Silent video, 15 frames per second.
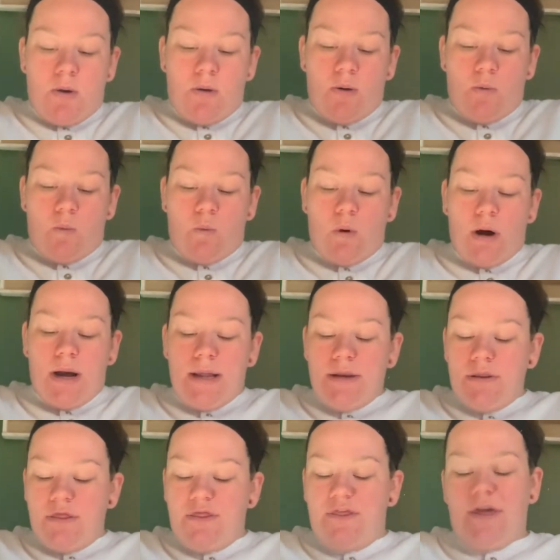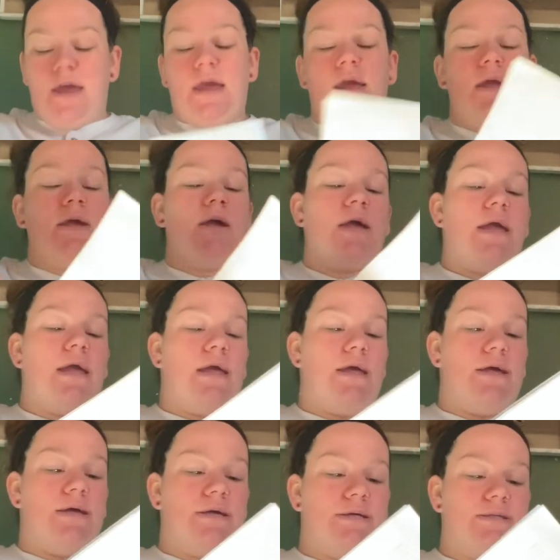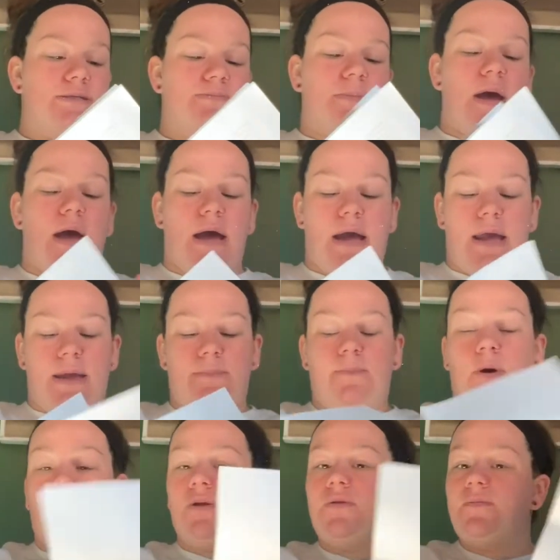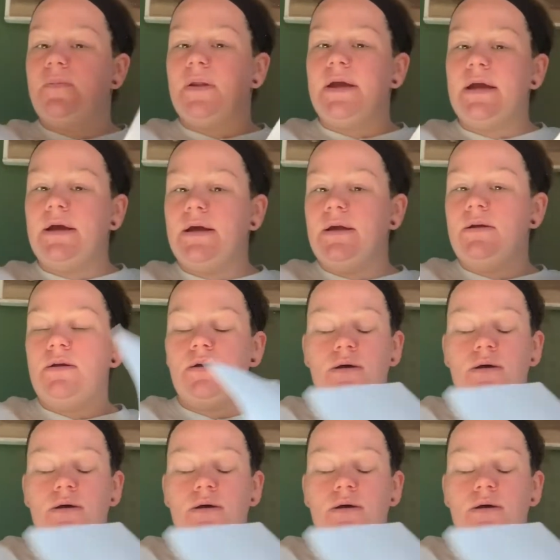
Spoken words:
One thing is my birth plan.